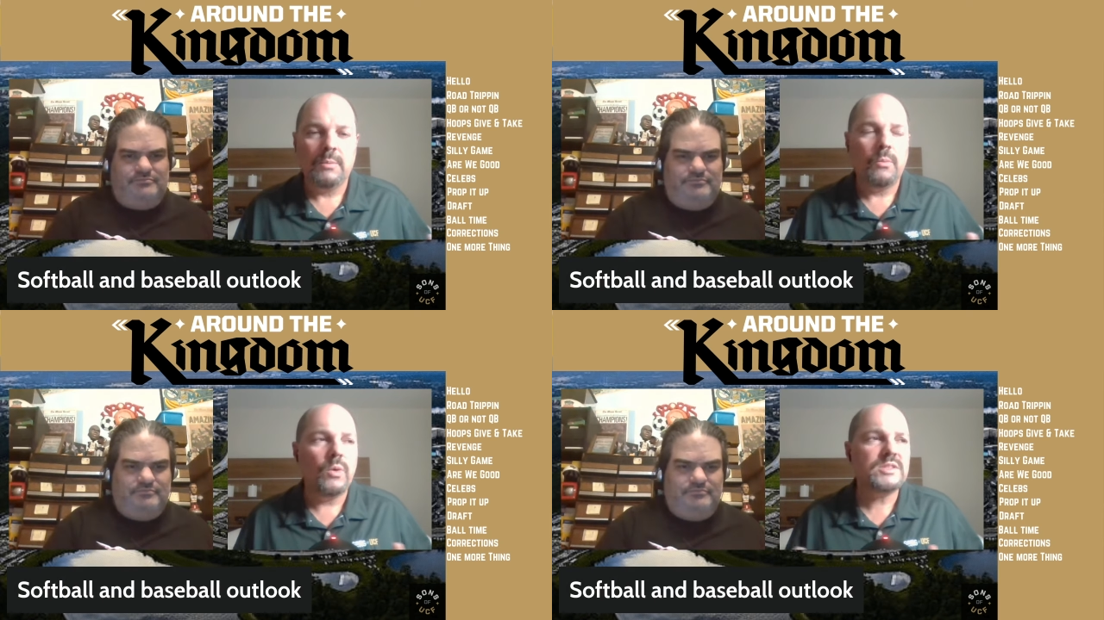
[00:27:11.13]

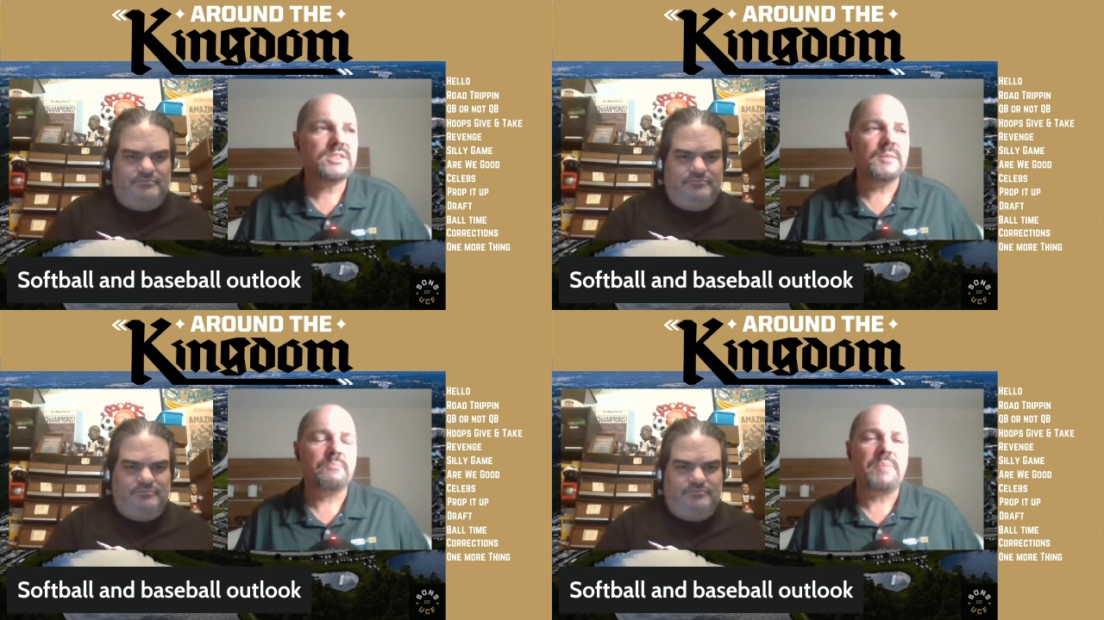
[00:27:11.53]
Speaker 1: What's
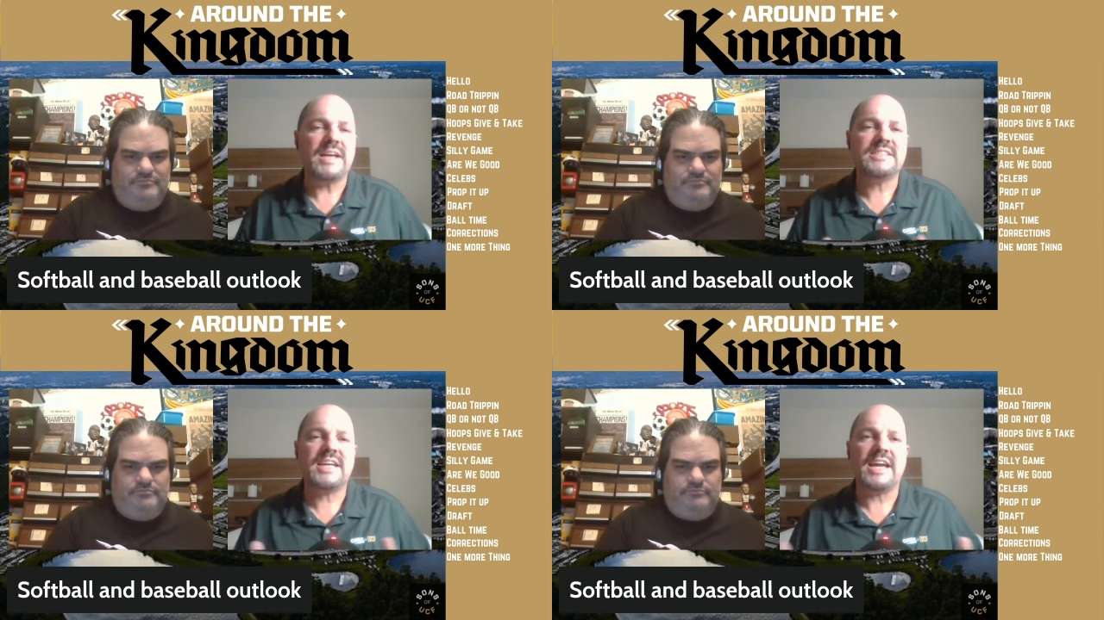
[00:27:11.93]
the
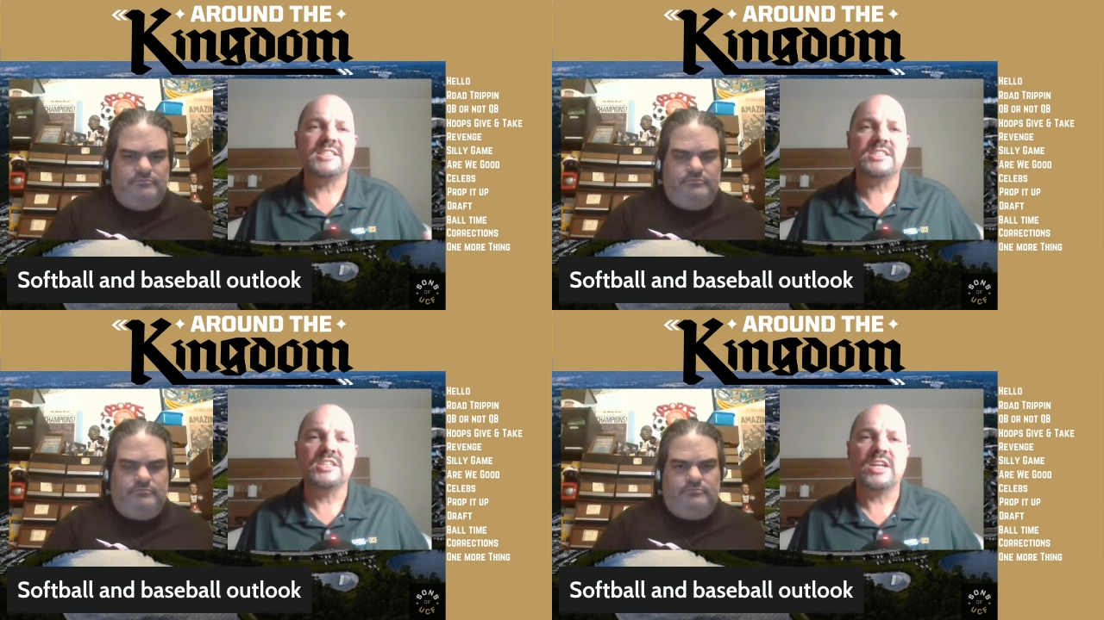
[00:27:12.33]
best
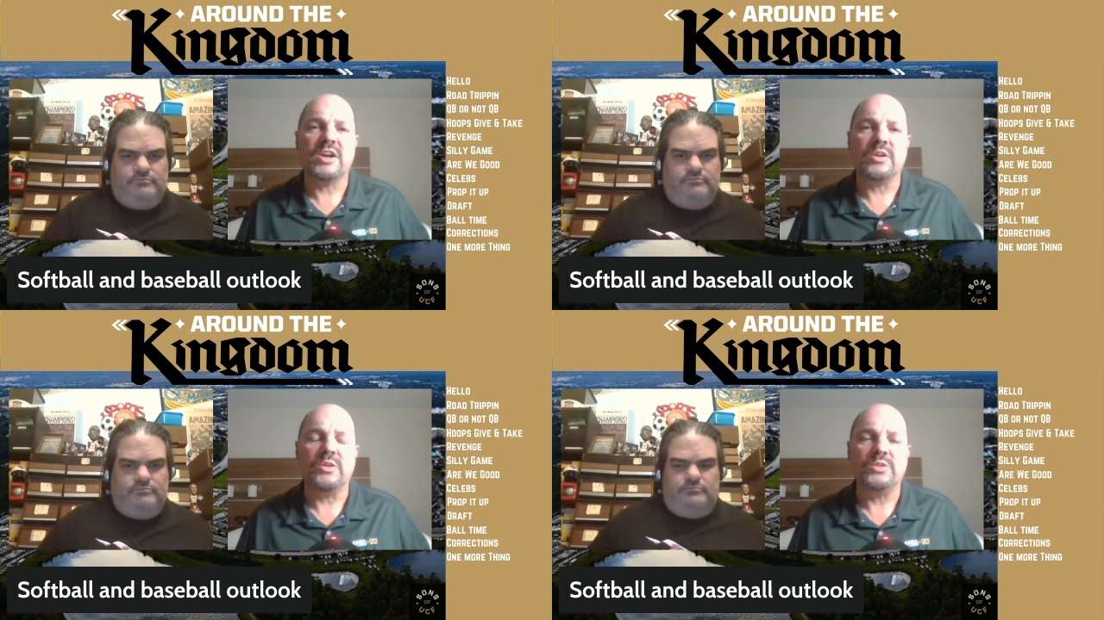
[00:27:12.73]
case
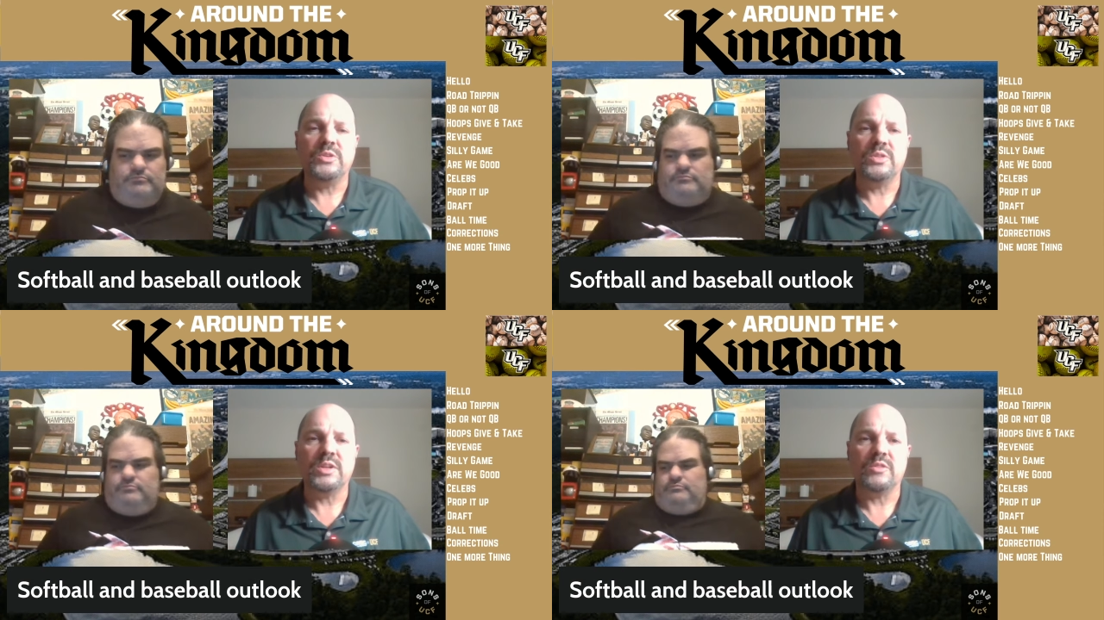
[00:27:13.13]
scenario, do
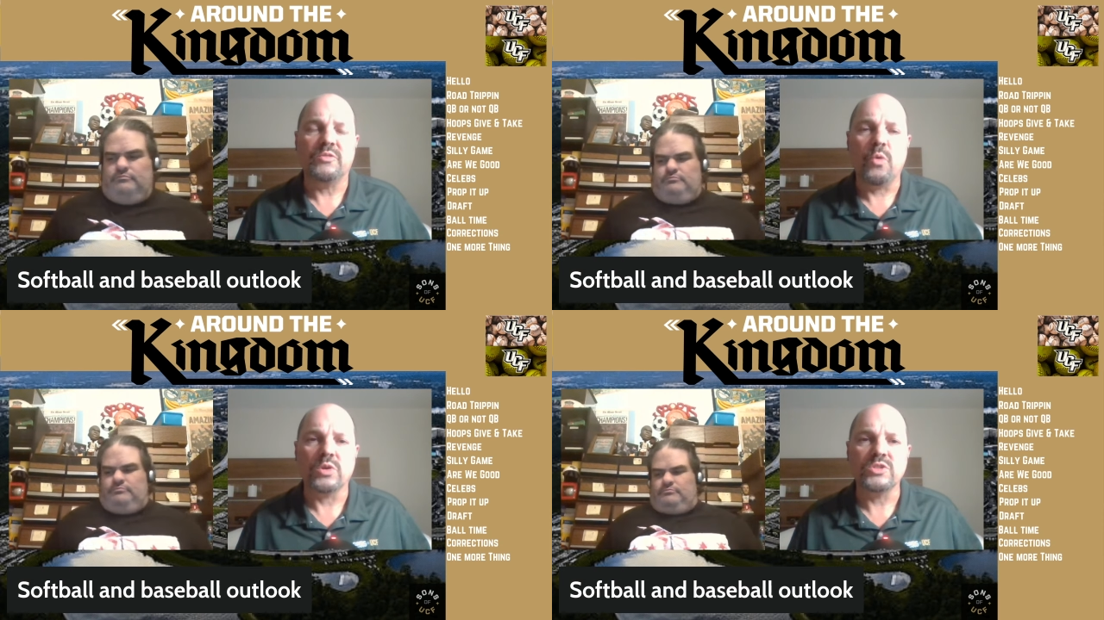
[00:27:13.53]
you think,
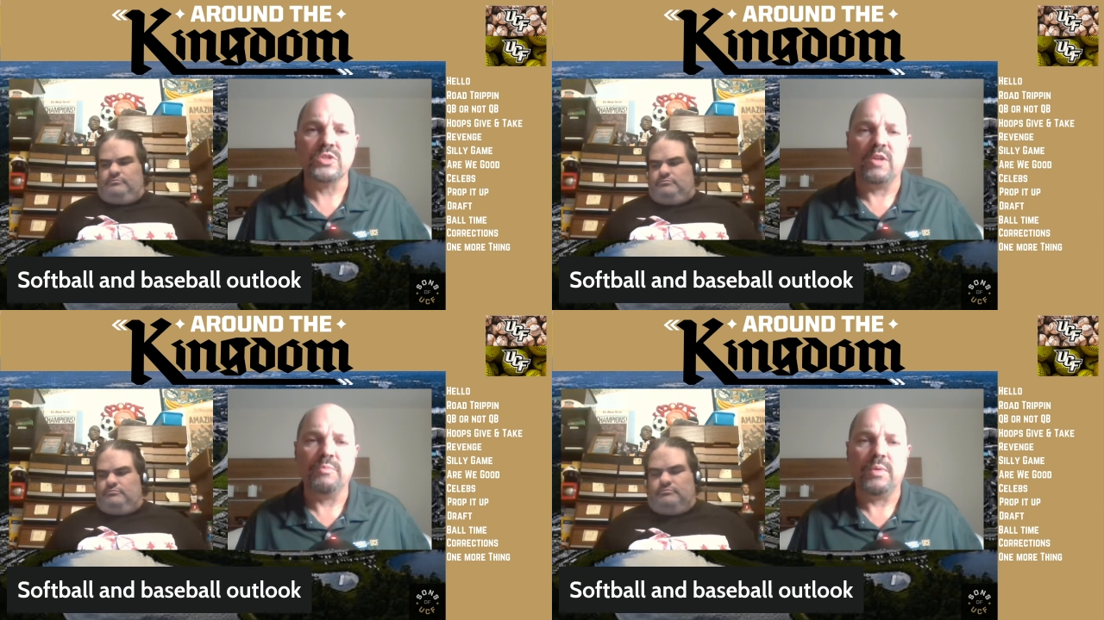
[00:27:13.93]
for
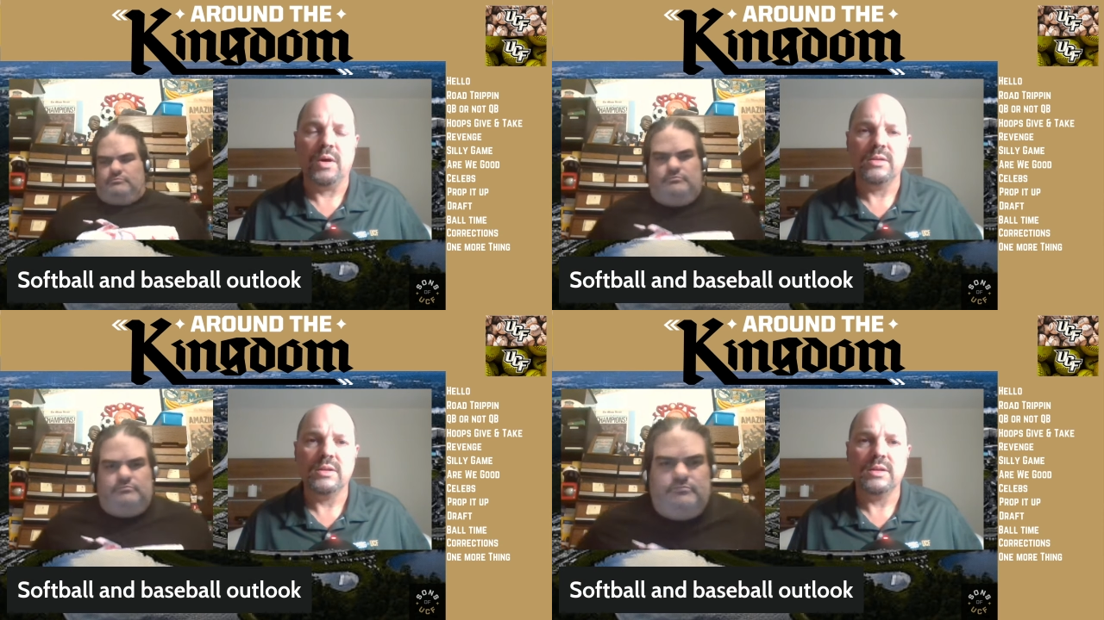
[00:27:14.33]

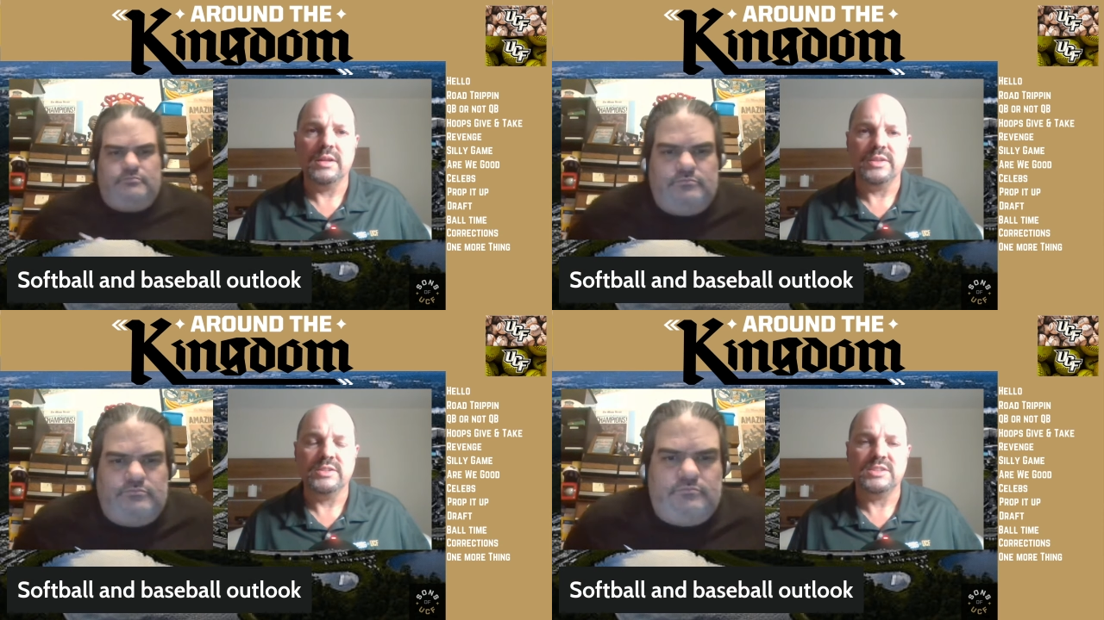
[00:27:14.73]
softball
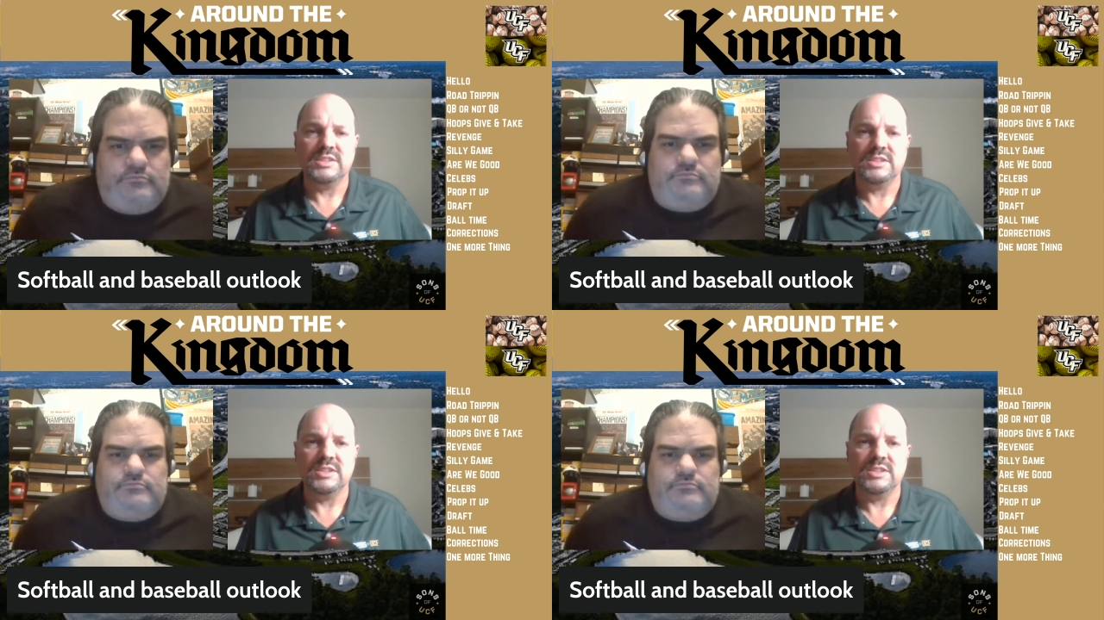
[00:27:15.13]
this season?